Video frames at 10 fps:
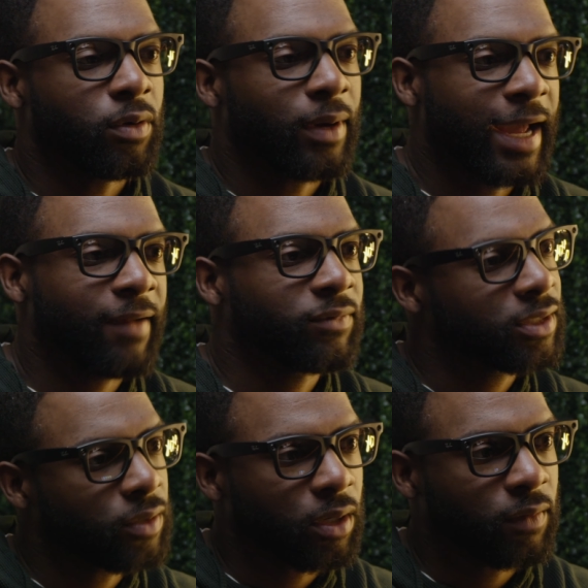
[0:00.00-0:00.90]
you don't
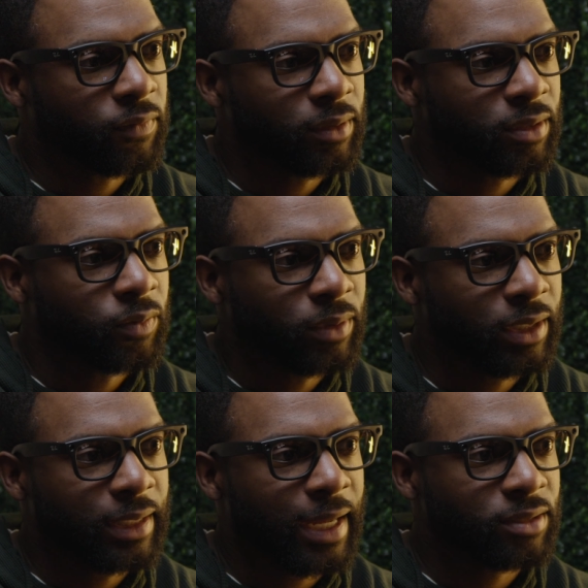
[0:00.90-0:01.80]
have to start off with the
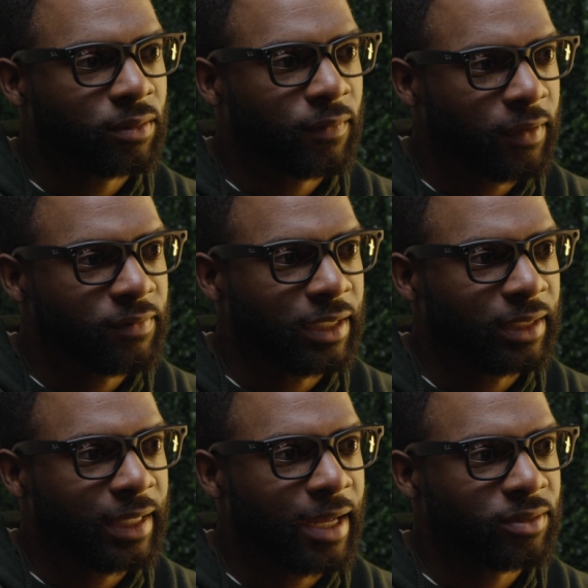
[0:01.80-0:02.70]
twenty thousand to
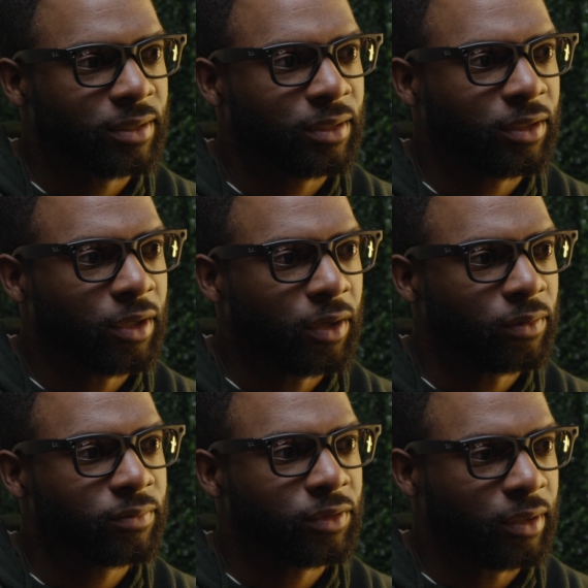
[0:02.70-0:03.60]
fifteen thousand.
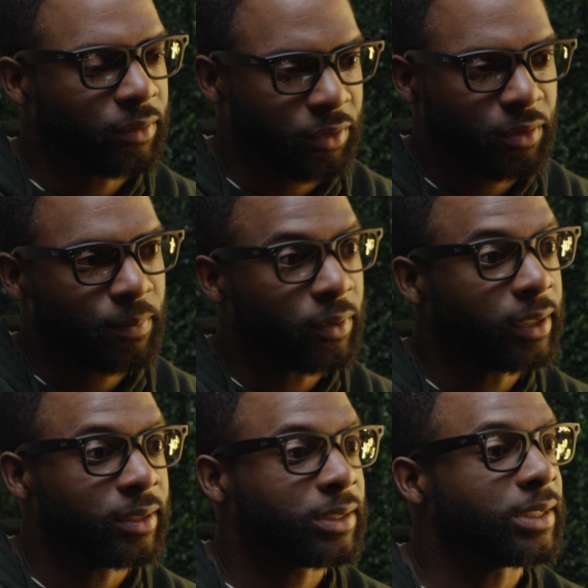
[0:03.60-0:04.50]
You know, mm-hmm. you know
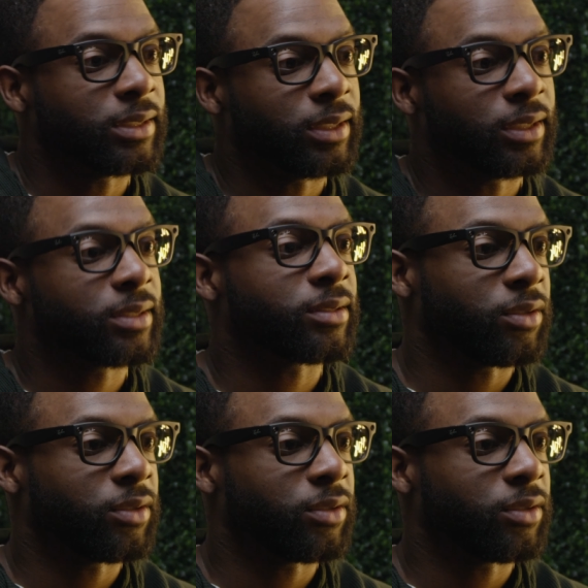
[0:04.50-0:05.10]
you're pretty seasoned in